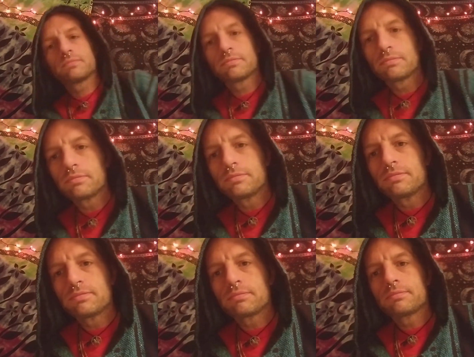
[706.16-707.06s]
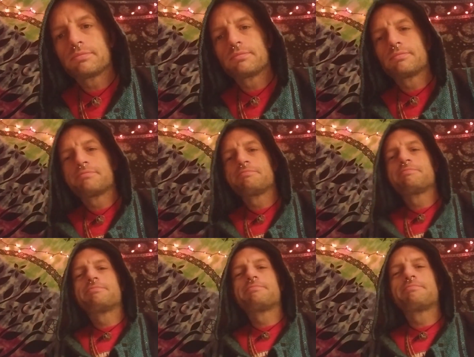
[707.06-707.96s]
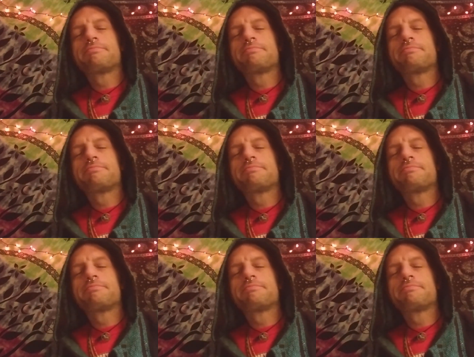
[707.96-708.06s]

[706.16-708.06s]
(no one is talking)